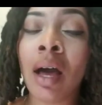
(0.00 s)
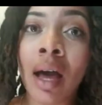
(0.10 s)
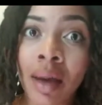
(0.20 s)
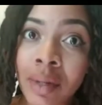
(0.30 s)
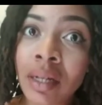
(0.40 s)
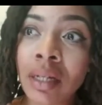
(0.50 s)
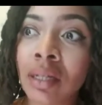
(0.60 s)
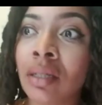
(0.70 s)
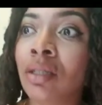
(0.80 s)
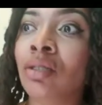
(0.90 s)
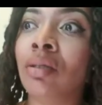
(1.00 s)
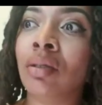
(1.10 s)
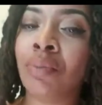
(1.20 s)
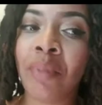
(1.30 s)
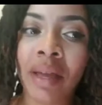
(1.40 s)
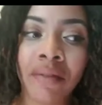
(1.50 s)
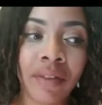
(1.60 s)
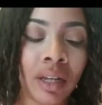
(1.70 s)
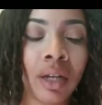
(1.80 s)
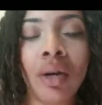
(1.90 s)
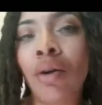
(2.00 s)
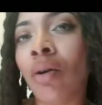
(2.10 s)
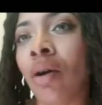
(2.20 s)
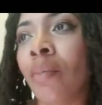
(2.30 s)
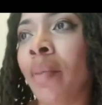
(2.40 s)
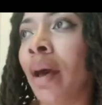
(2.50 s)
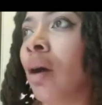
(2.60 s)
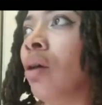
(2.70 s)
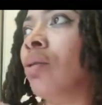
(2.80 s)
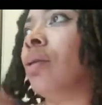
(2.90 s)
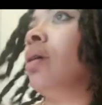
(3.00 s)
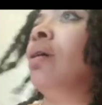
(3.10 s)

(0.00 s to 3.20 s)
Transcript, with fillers: I'm going to make a video about,